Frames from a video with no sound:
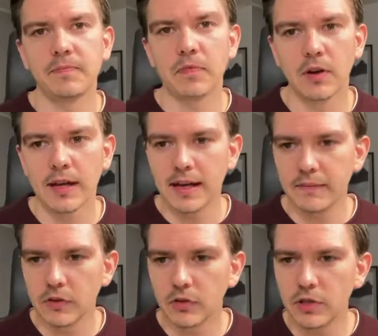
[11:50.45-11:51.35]
Okay,
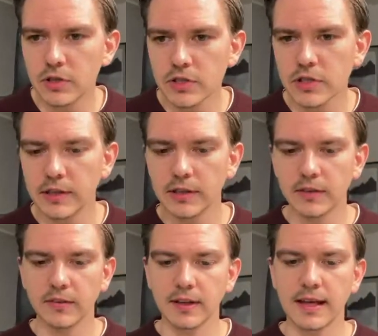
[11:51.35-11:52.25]
so usually this
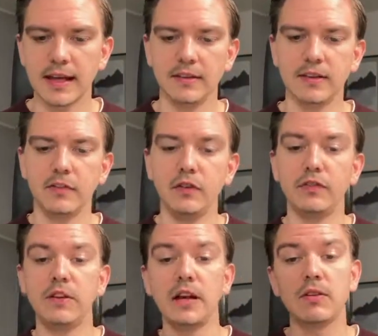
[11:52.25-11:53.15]
is the case if you've
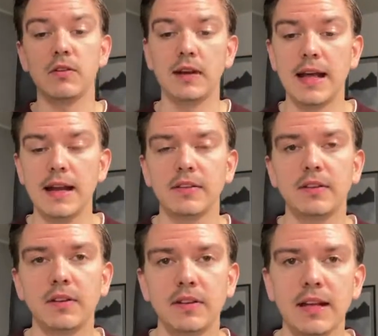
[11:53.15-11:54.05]
done your
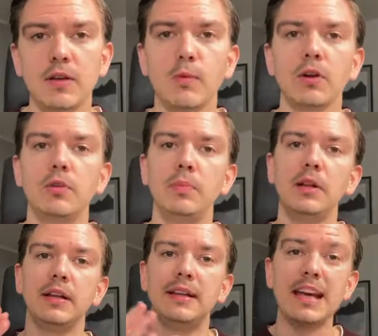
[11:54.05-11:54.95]
analysis and you want to build
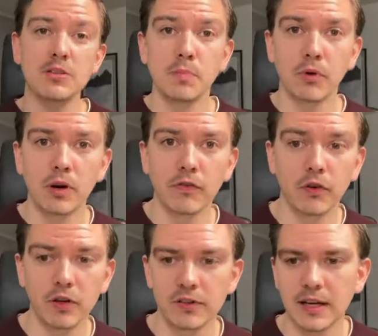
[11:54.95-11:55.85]
a dashboard, for
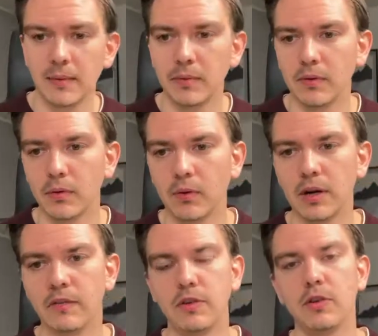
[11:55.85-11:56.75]
example, or
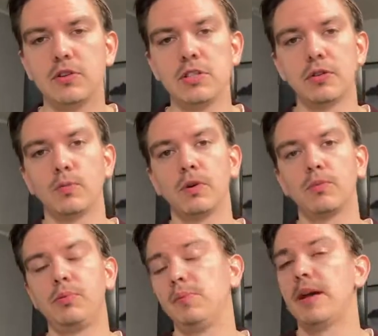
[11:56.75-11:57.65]
if you just want to
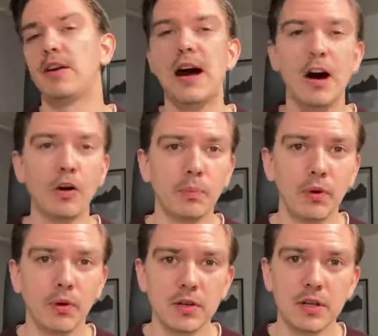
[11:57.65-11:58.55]
prepare an
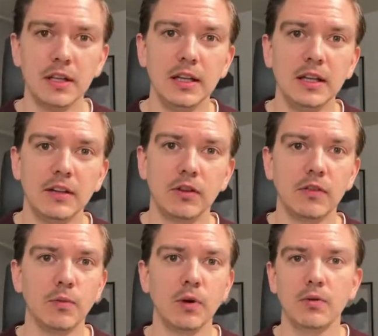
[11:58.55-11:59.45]
output. So if
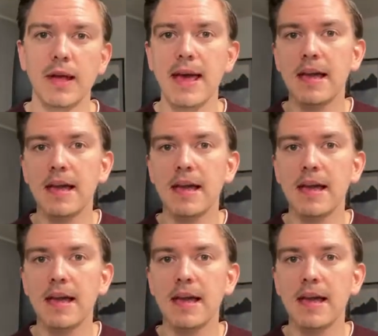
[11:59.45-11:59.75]
you want to hand